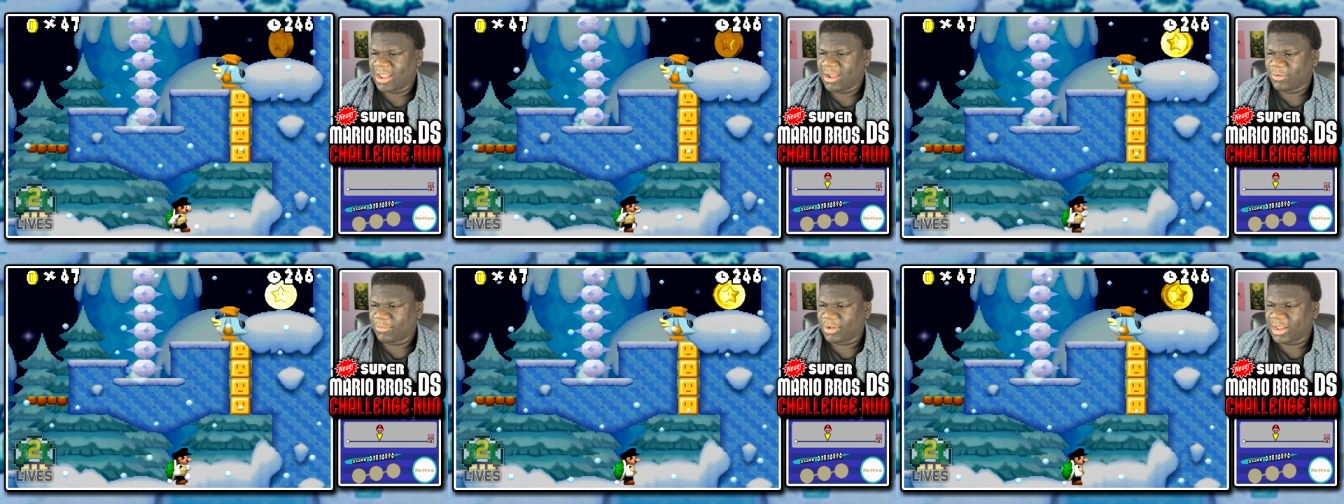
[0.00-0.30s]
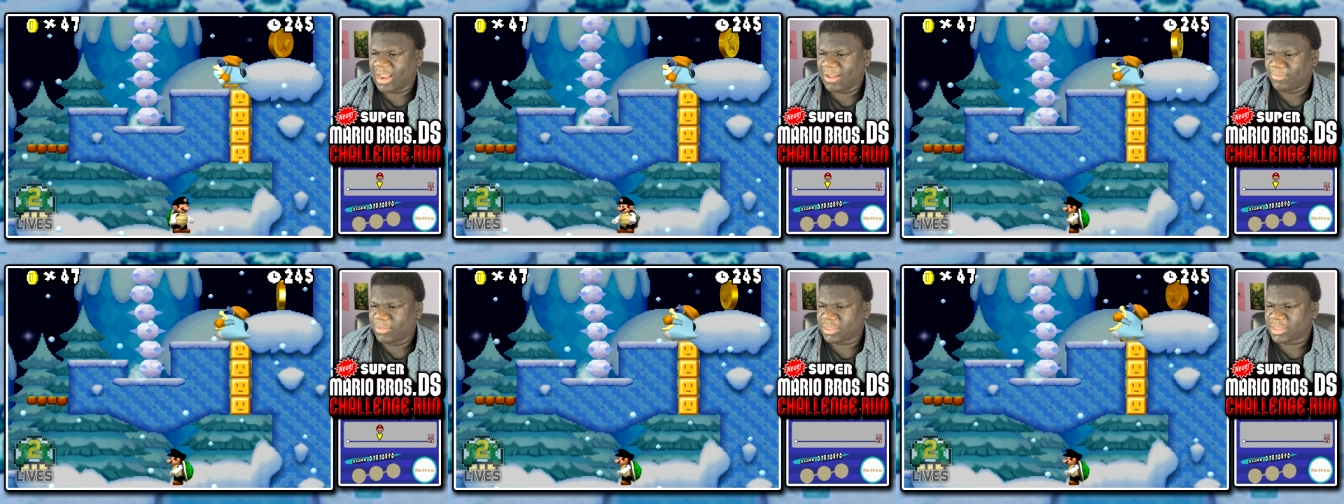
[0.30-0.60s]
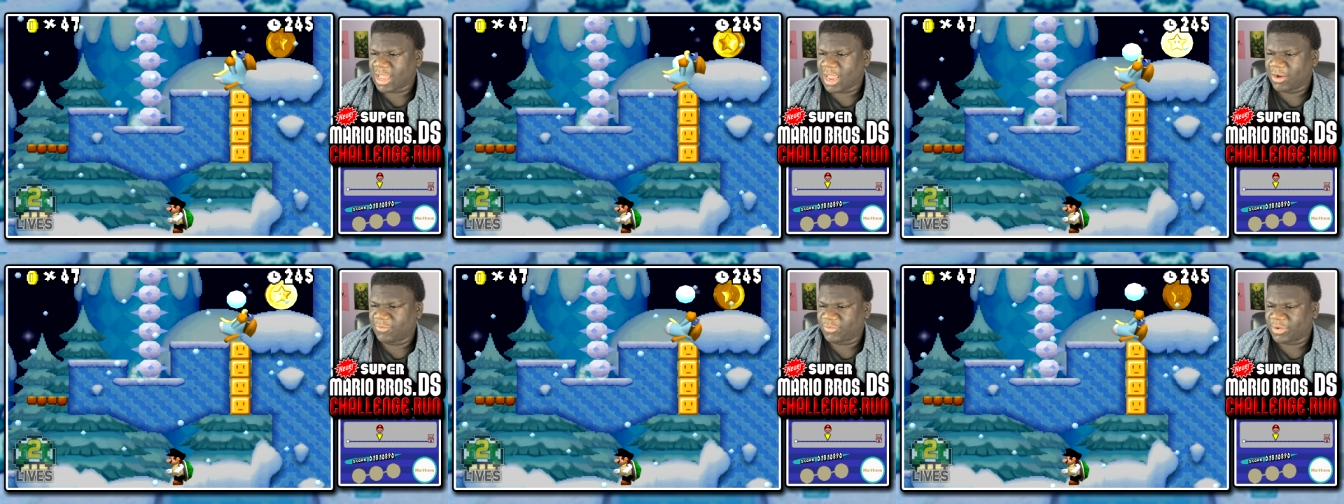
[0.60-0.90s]
We'll end this
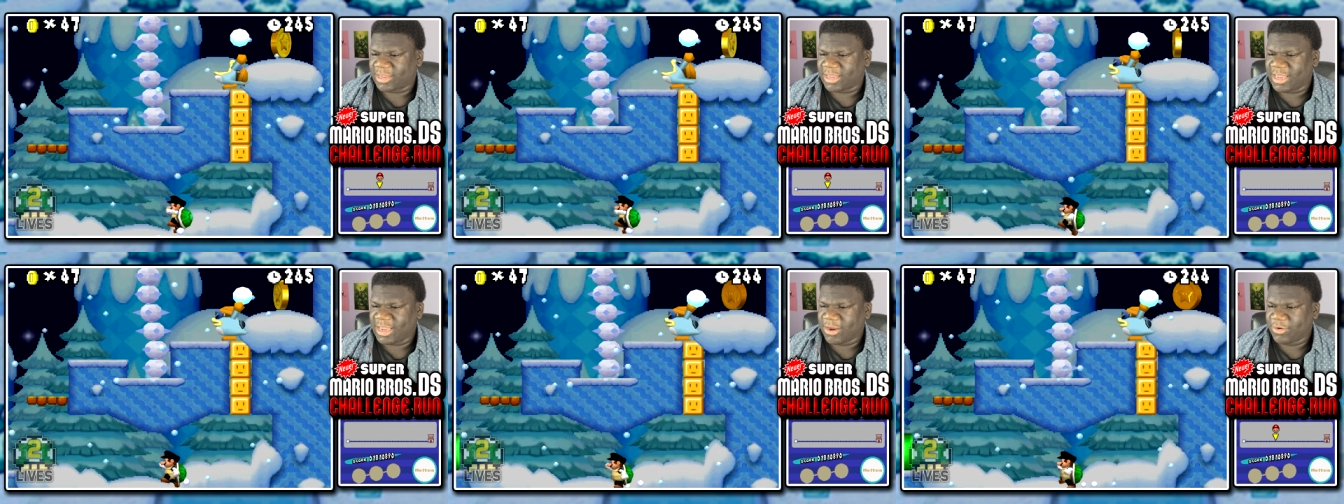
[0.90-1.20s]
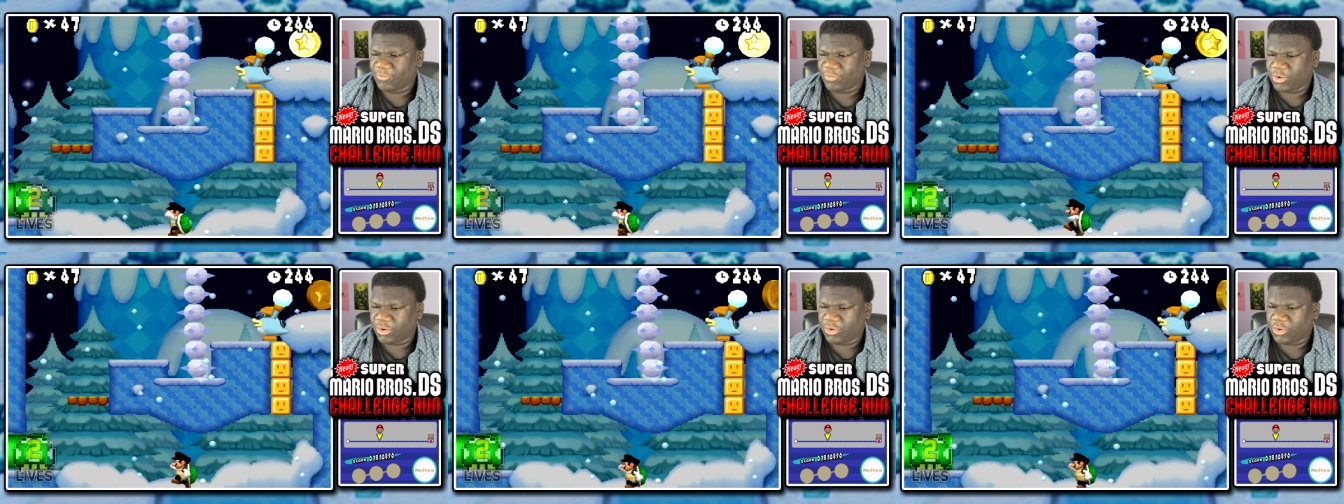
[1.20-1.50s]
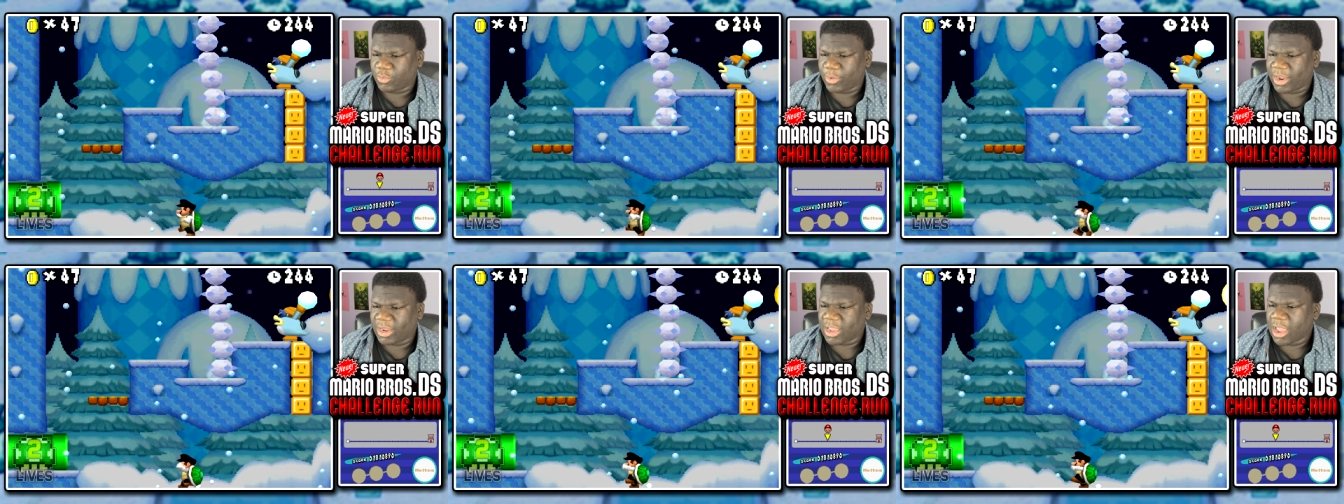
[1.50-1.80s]
guy over here real
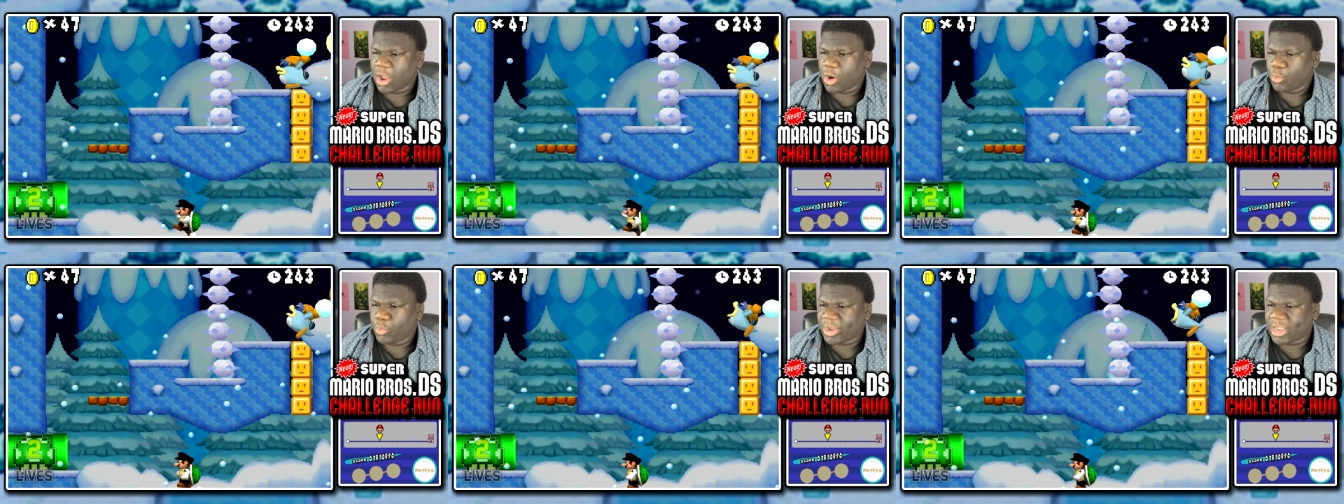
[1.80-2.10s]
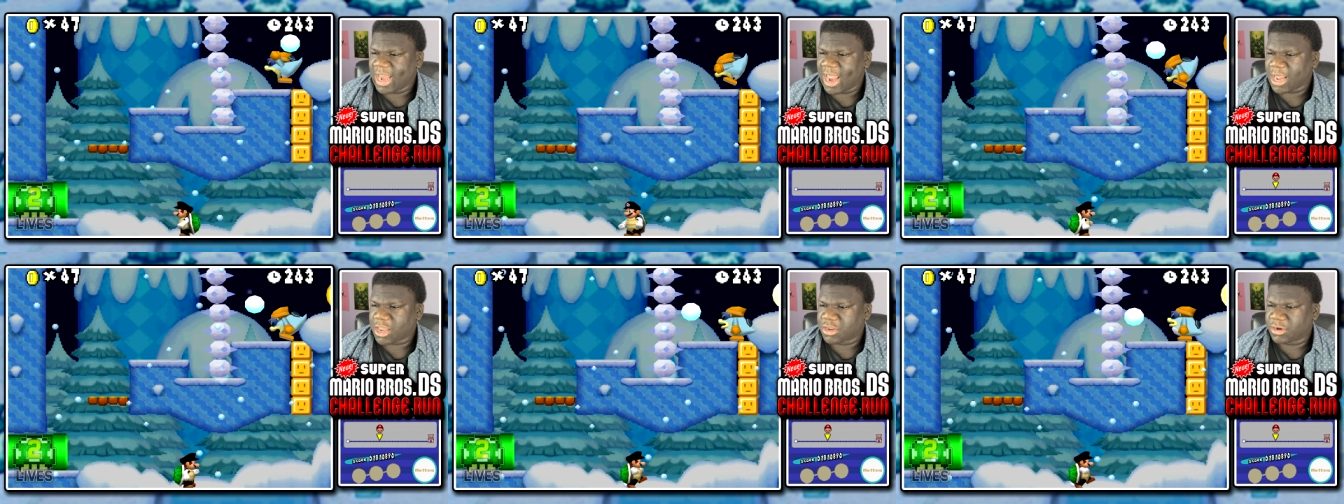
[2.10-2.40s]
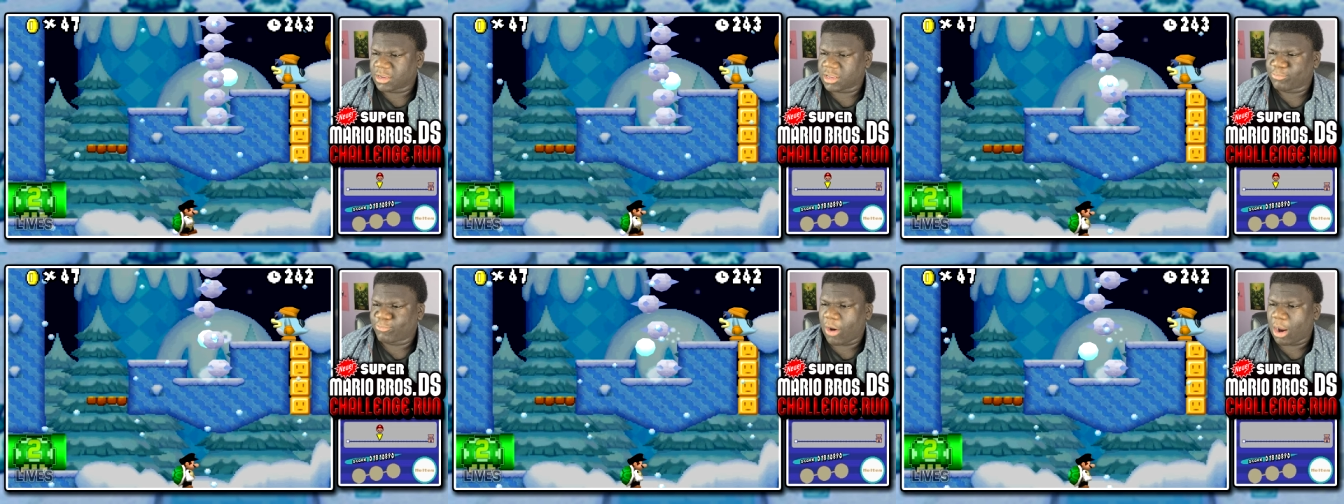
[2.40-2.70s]
quick. We could actually
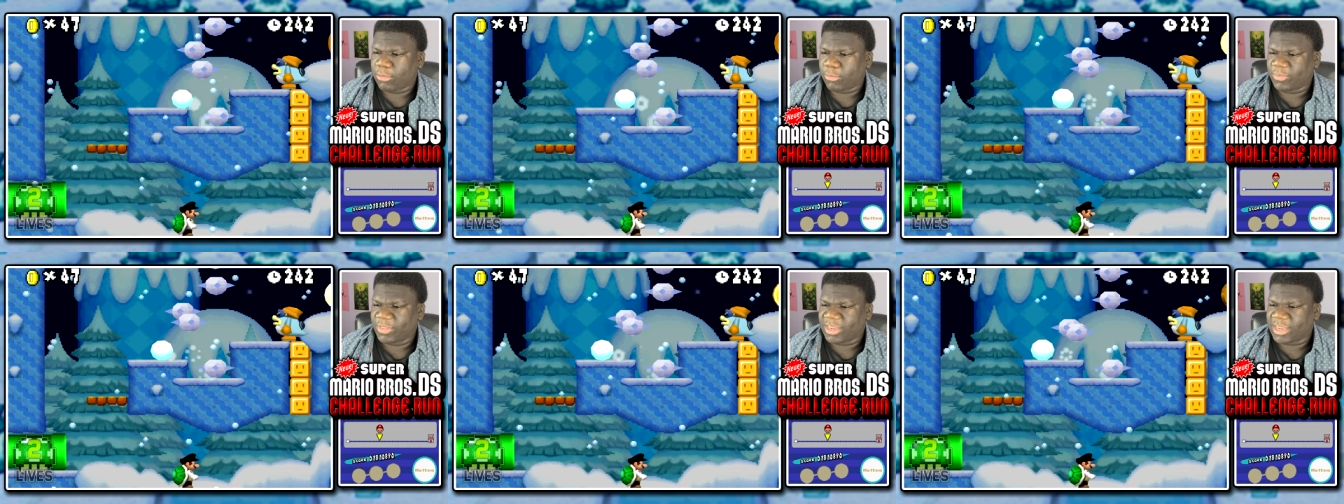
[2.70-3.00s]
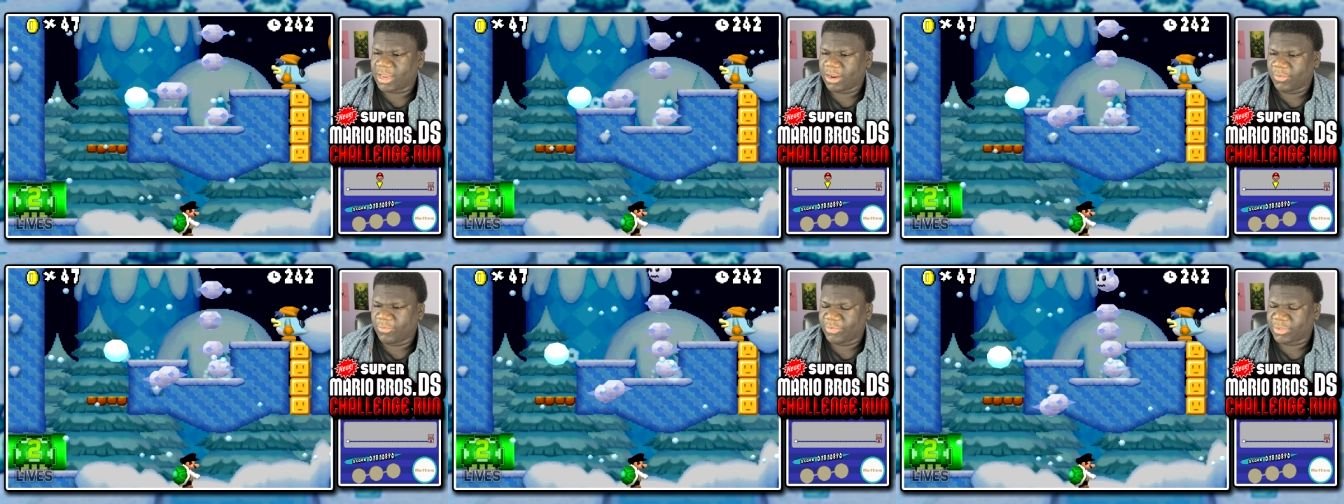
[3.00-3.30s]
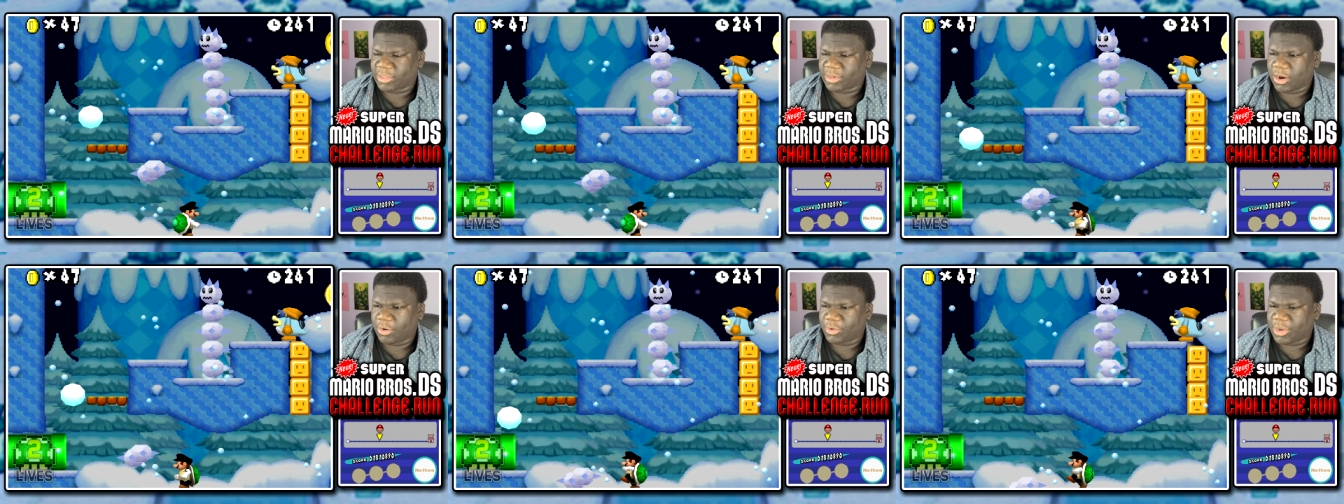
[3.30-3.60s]
just probably kill the
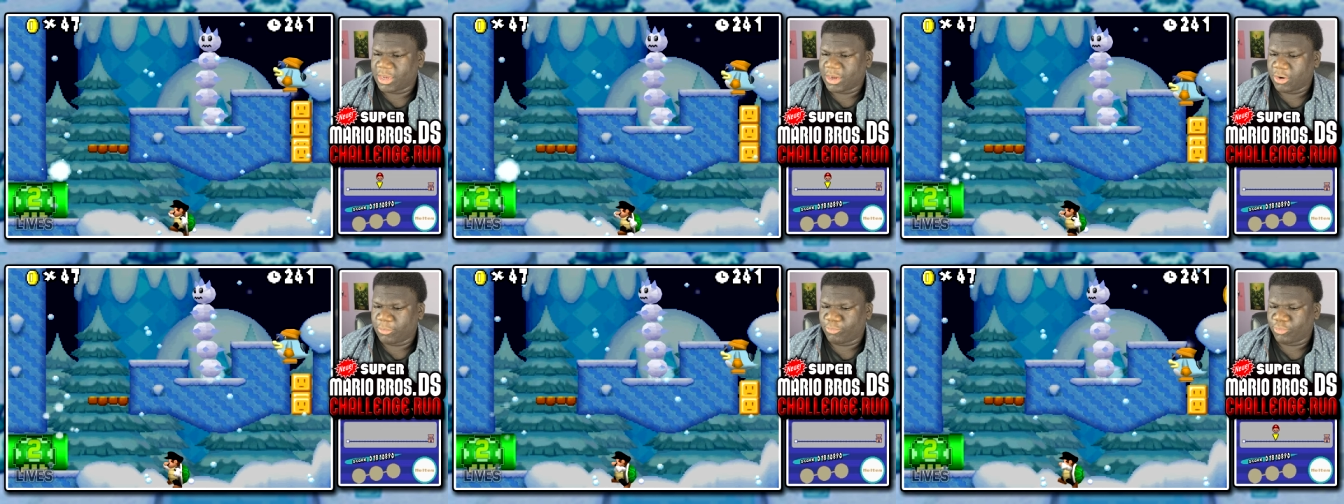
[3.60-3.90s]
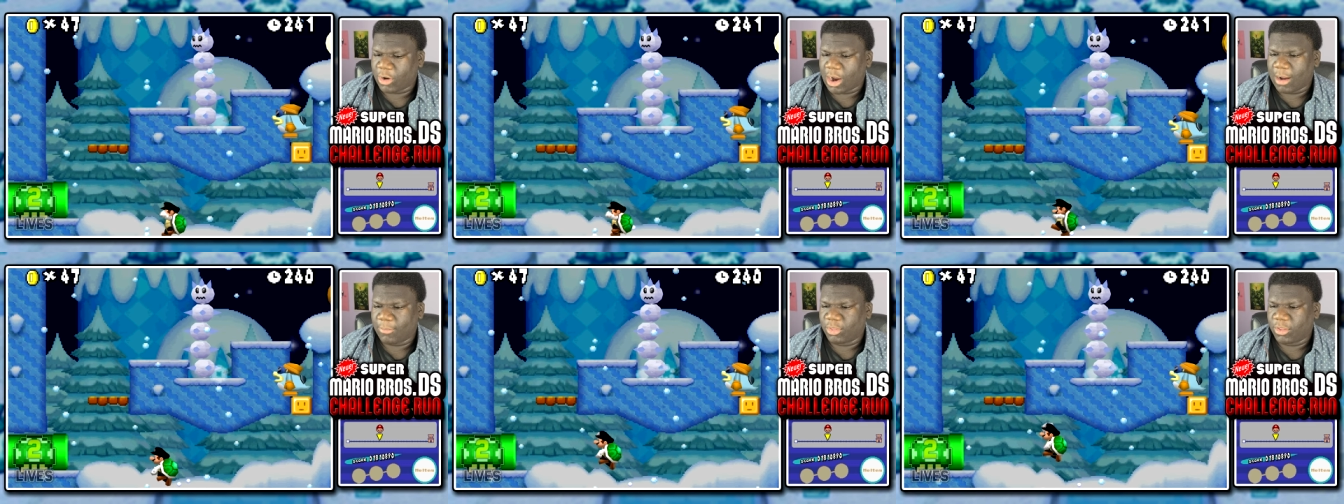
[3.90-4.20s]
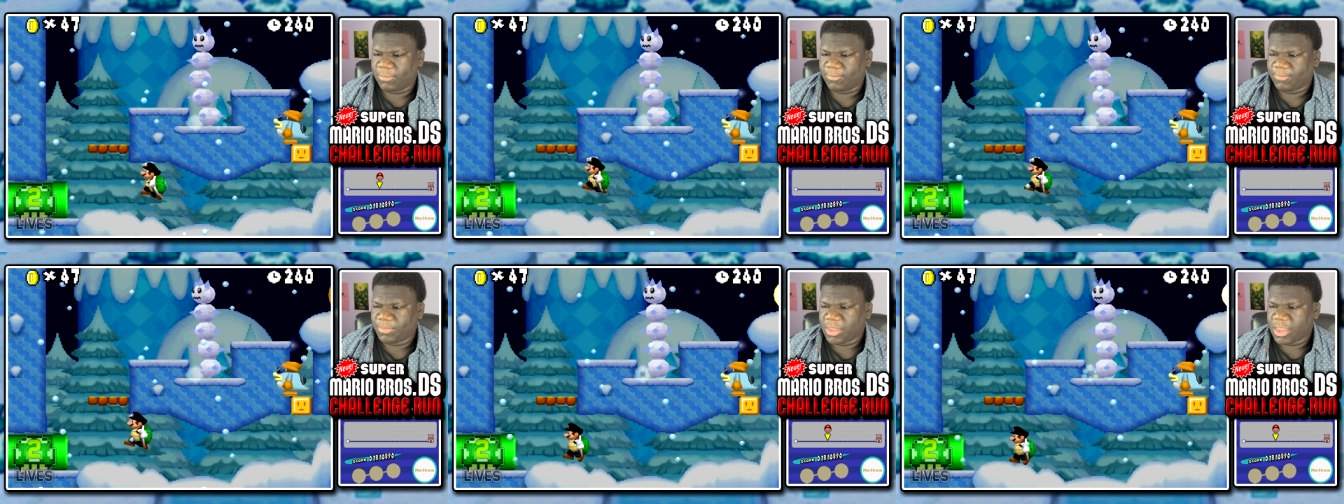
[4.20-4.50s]
Snoky, no problem.